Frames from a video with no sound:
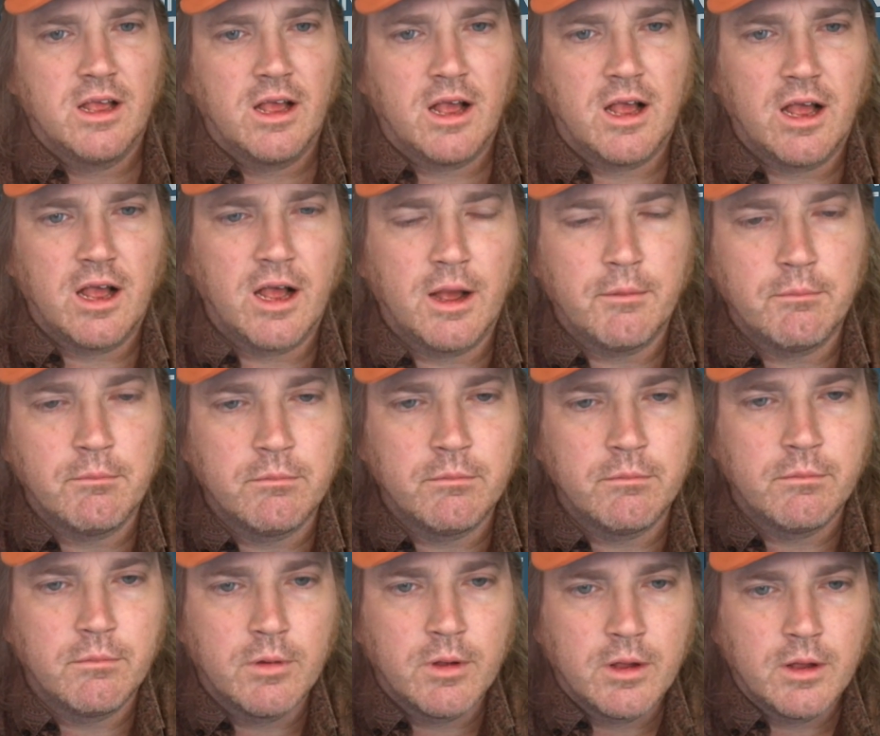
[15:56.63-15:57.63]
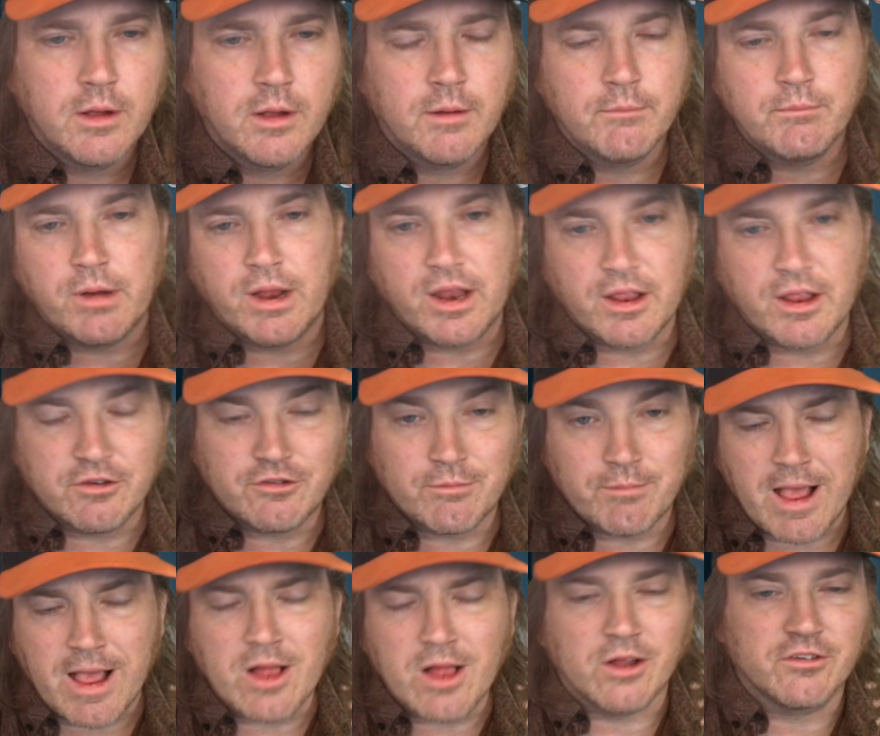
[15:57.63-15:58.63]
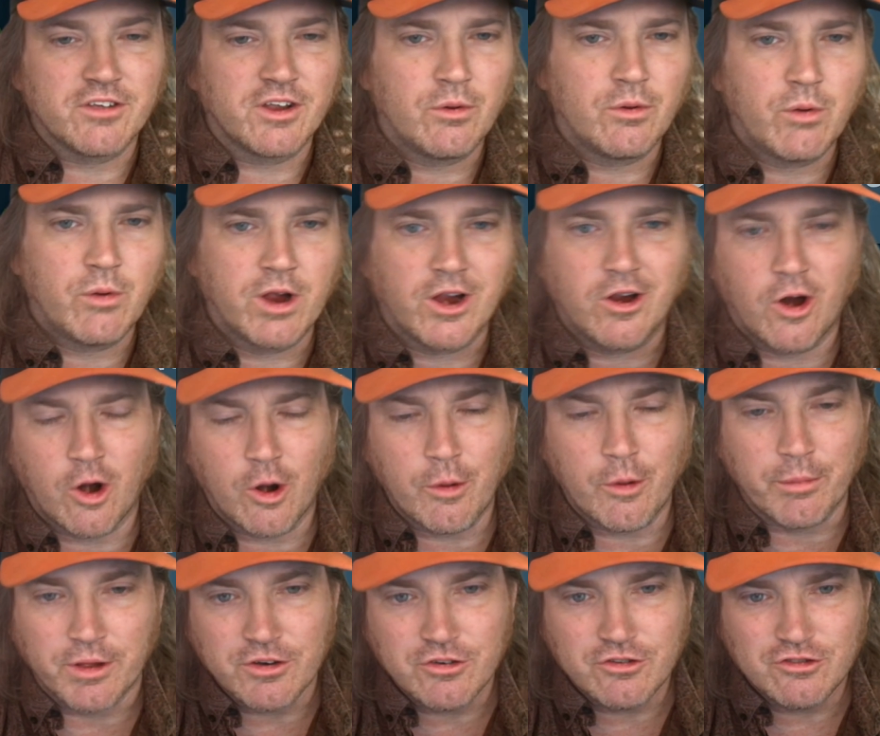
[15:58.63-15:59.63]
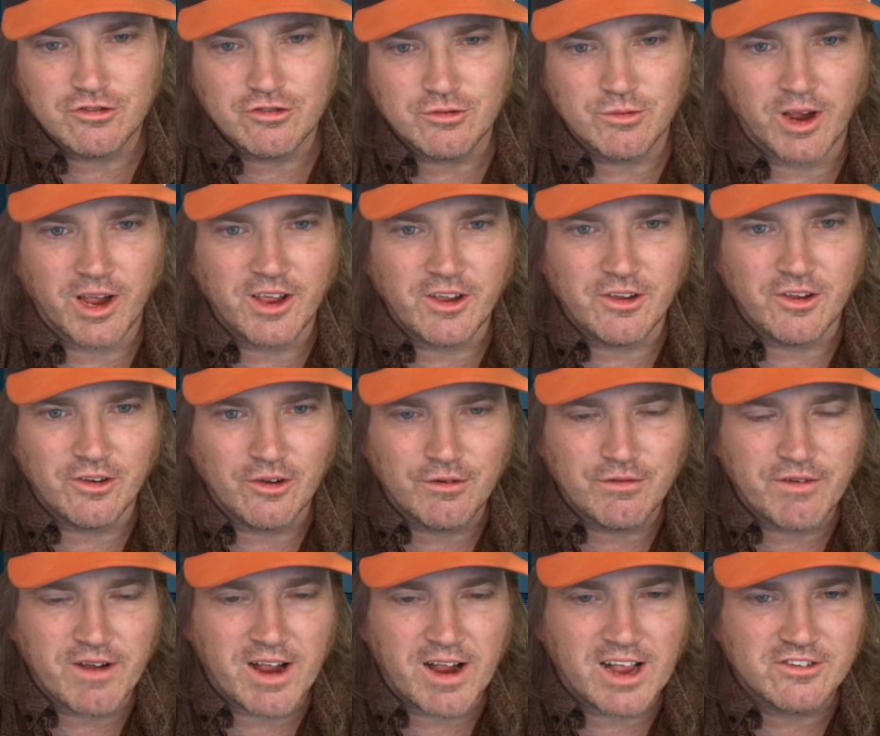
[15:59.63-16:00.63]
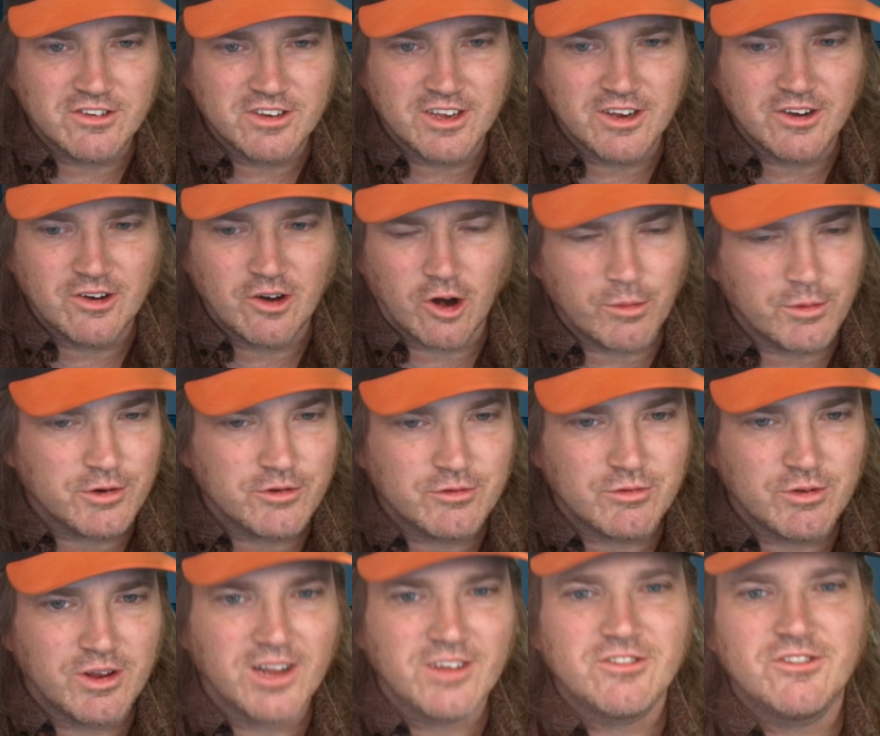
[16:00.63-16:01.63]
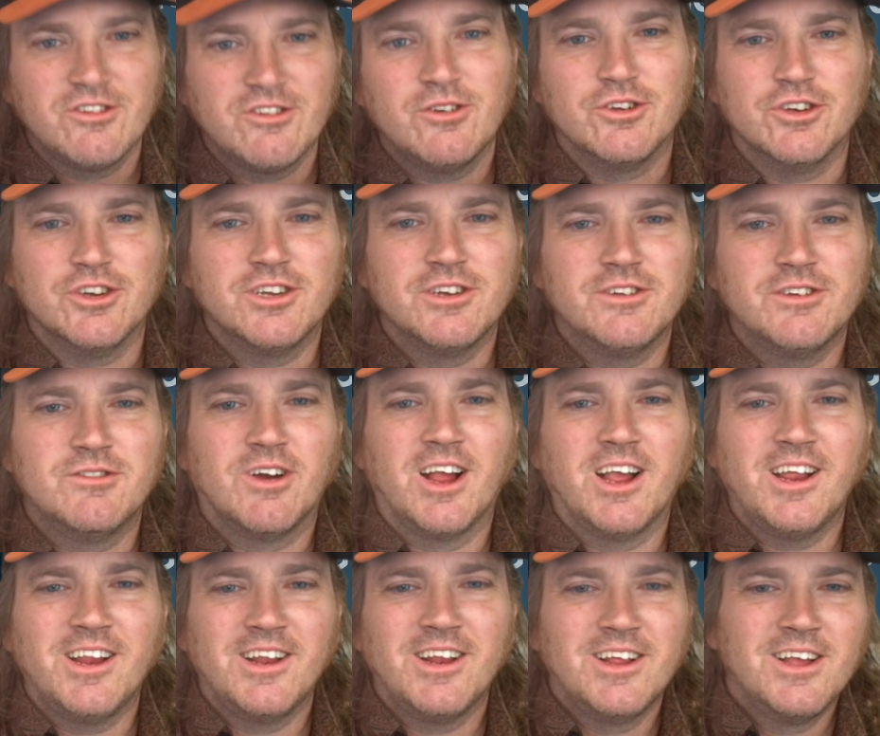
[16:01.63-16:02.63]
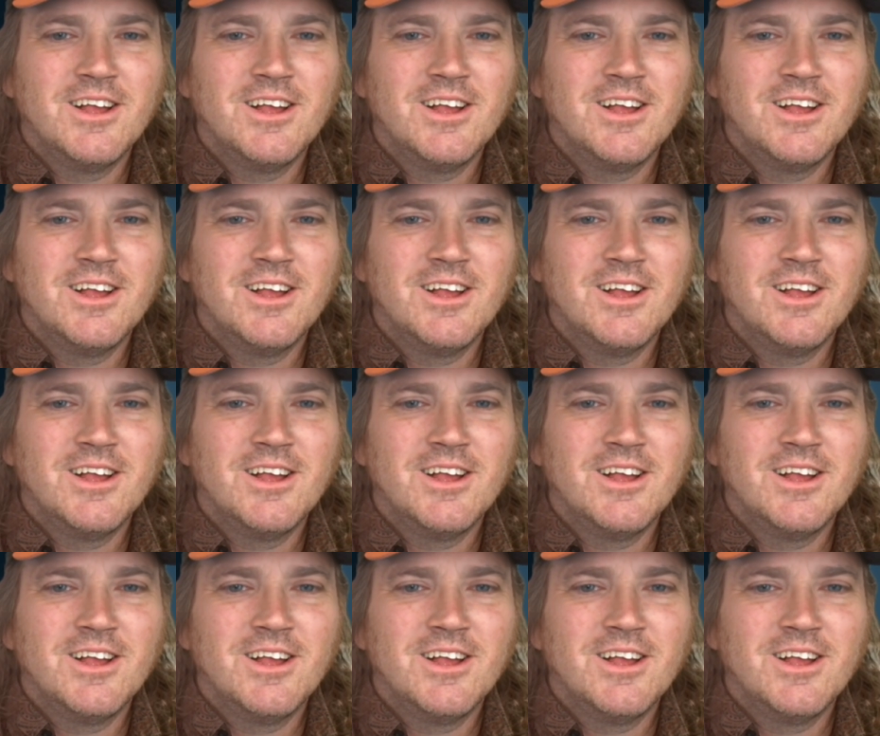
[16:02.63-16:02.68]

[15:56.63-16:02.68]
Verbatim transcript: Um, but it's a balance. I don't want garbage, right? You can go fast and get garbage. Well, that's no good, right?